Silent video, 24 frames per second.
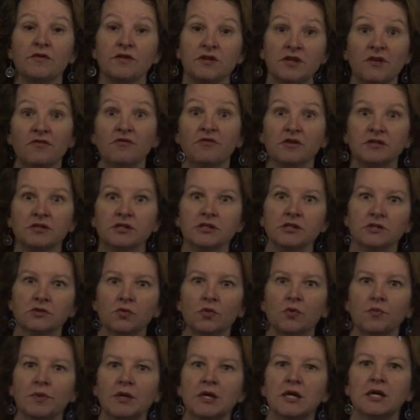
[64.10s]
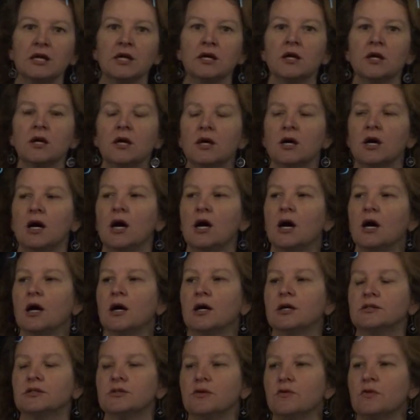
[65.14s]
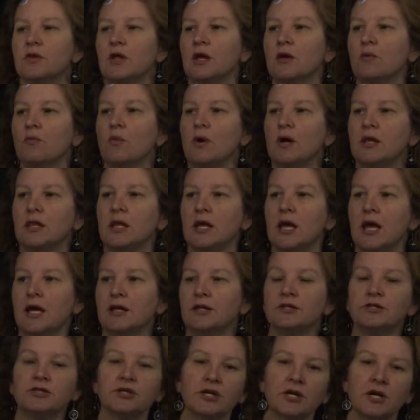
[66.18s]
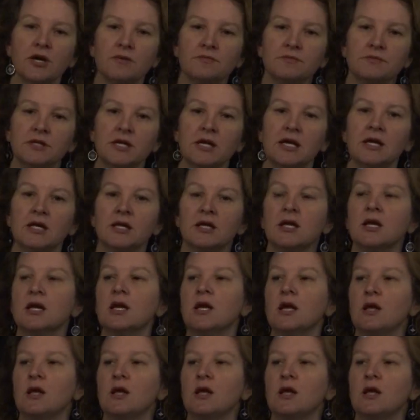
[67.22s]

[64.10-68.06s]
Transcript: the differences will be, so that when the antigen comes in,